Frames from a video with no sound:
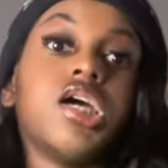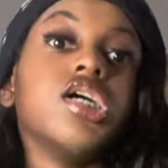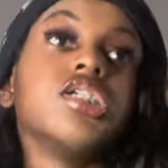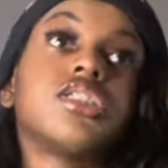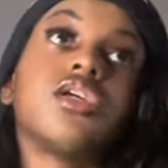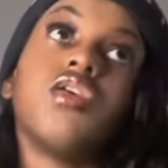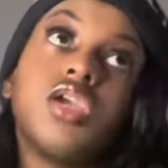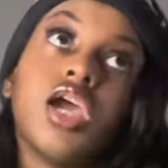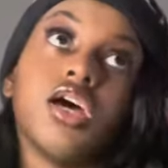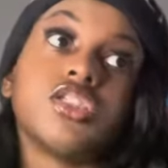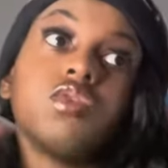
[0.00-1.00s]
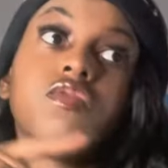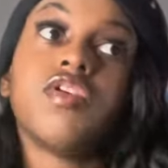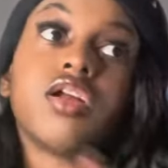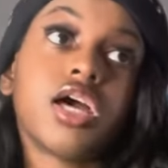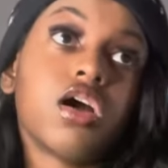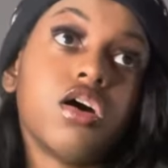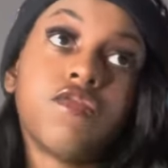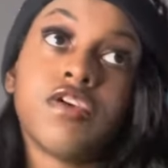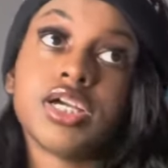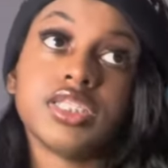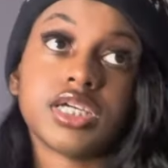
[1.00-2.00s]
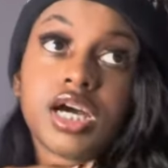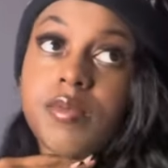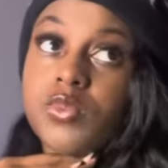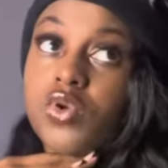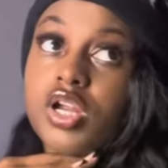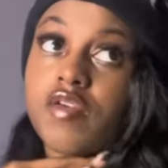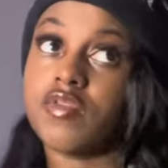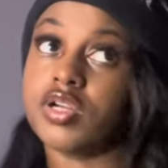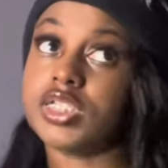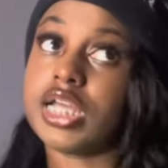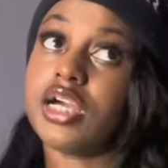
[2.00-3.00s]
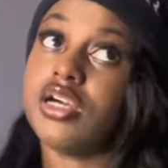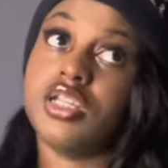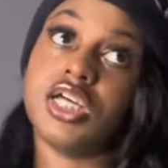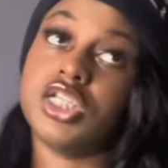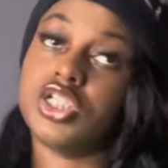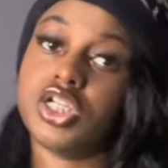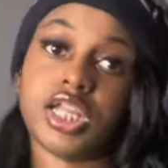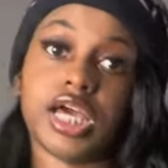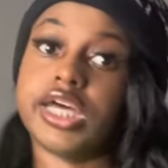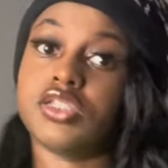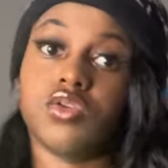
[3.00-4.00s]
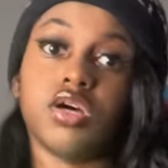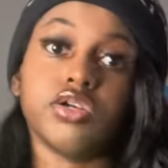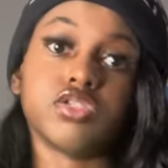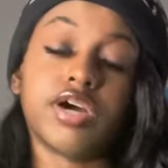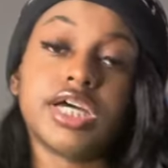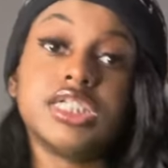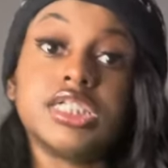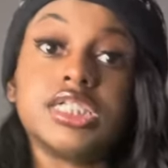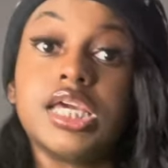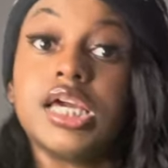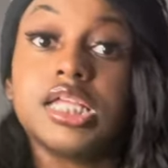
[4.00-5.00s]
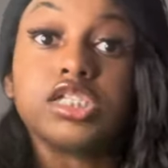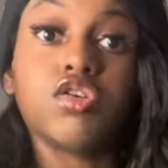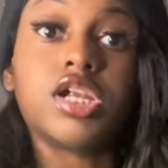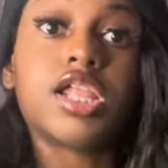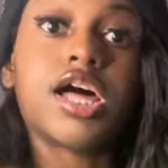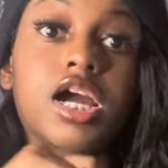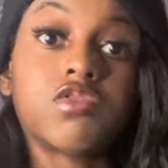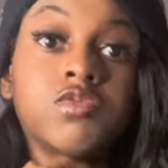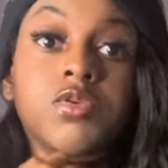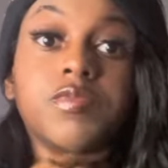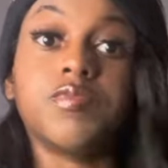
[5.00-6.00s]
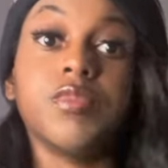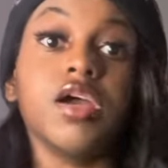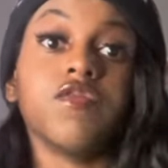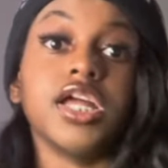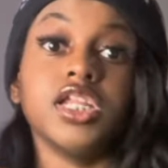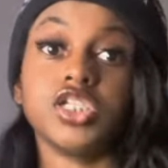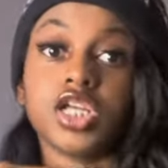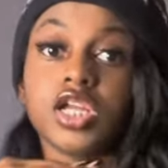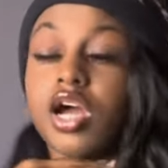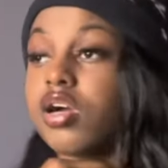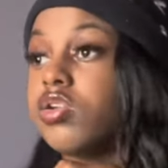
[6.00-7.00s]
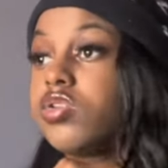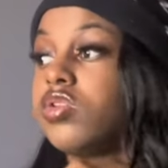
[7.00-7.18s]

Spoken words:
So, yeah, so we figured out, time whatever, because I couldn't last so long, so I just said, let's go to the locker room and fight it out.